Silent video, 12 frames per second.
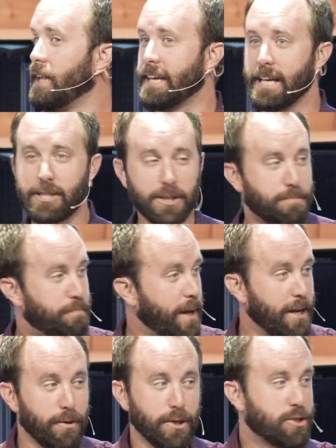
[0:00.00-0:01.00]
Like it just,
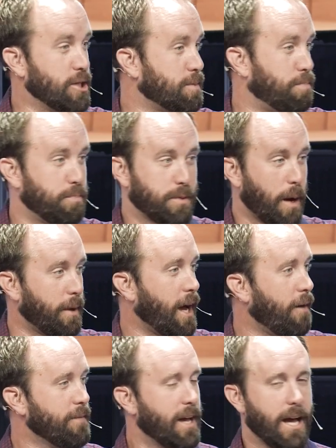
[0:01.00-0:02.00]
it was just coming
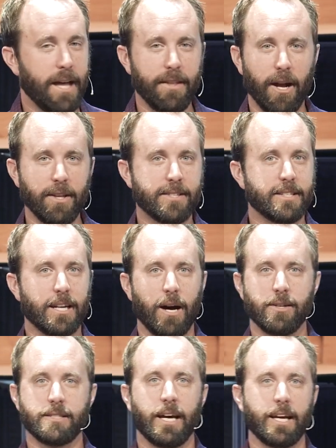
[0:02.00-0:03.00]
out. And then all of a sudden
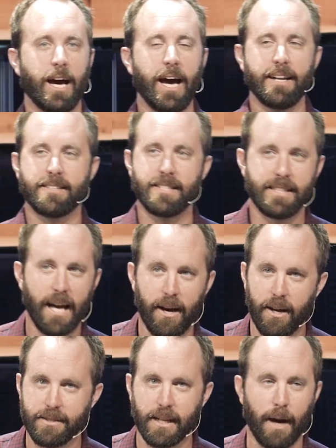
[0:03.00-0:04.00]
I was like, I had to sit
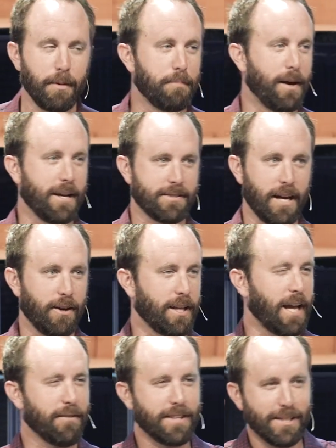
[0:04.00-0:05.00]
down. I was like, I'm going to pass out.
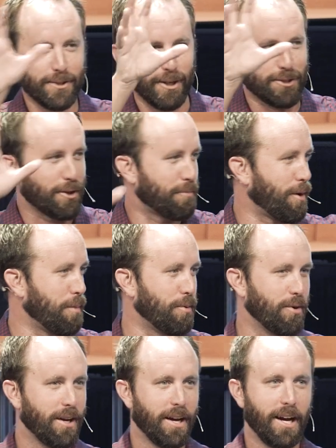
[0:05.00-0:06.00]
Like everything started turning
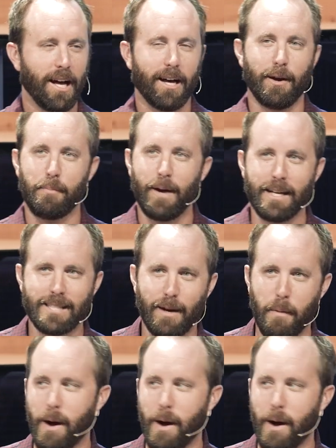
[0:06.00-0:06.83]
purple. I'm going to pass out.